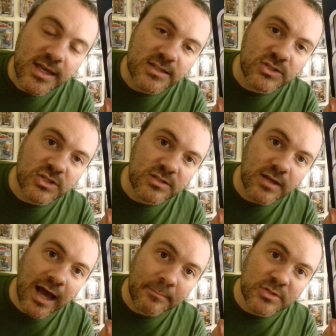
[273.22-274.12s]
is just
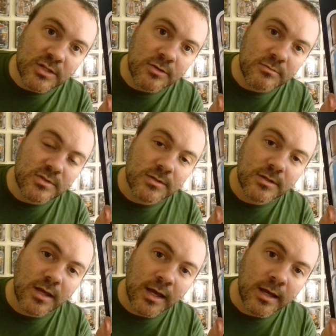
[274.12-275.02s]
absolute...
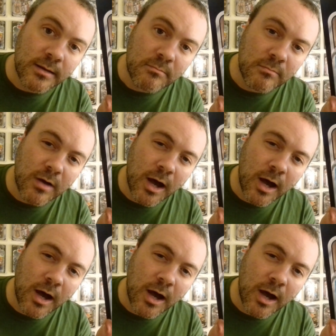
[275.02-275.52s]
Um,